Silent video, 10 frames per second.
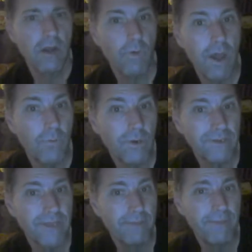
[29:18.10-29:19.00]
Why
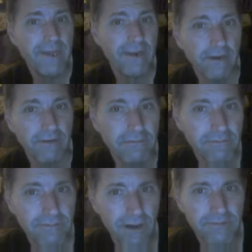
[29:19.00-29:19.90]
wouldn't they be here?
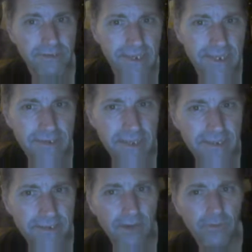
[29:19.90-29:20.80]
Dawson says
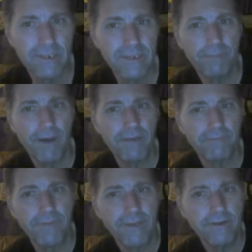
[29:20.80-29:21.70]
Enzo is the
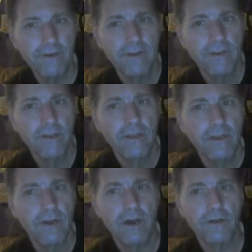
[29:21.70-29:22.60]
bottom feeder
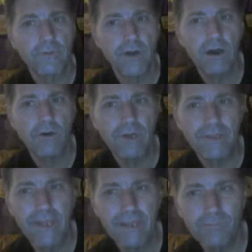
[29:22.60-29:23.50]
on Raw,
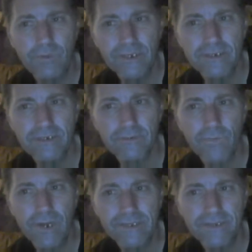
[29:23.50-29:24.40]
and they wouldn't
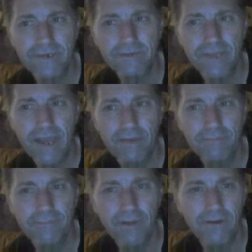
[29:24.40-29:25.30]
waste their
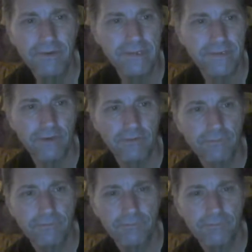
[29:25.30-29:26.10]
time on Enzo.